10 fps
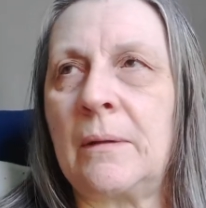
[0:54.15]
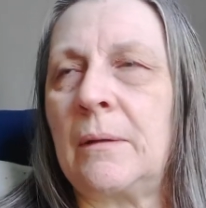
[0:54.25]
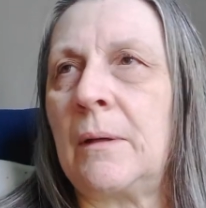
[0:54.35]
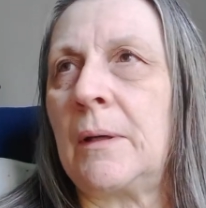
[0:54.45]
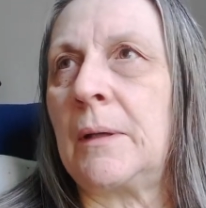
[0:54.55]

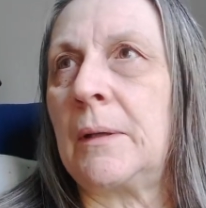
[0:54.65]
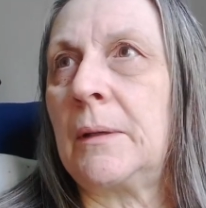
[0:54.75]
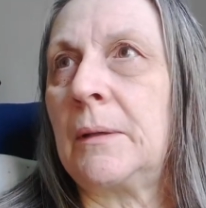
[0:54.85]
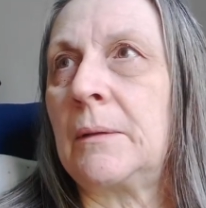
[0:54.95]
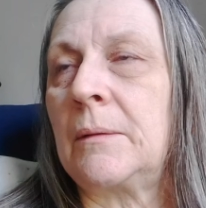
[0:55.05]
and
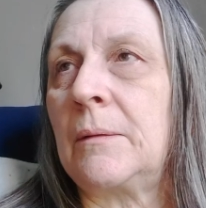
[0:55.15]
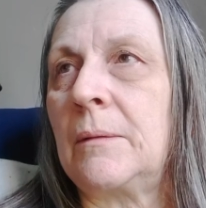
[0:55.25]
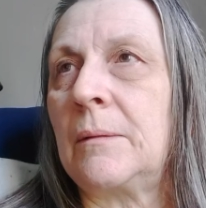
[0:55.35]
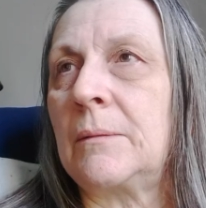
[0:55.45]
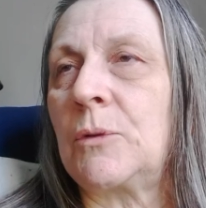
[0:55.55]

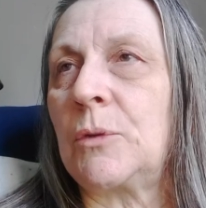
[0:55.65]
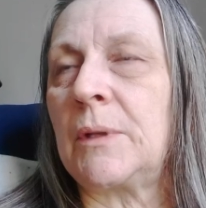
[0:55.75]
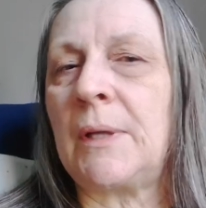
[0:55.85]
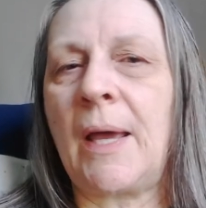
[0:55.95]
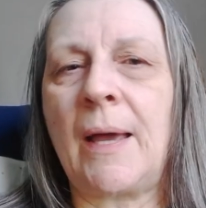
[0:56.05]

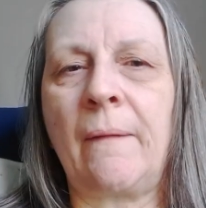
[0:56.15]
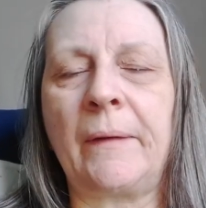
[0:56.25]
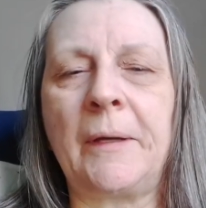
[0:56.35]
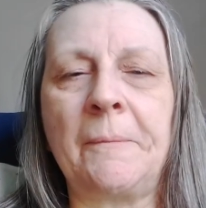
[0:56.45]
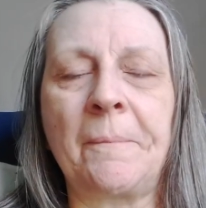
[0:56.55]
toward the
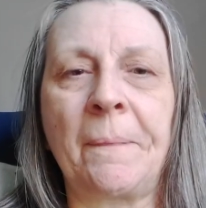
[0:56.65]
alley,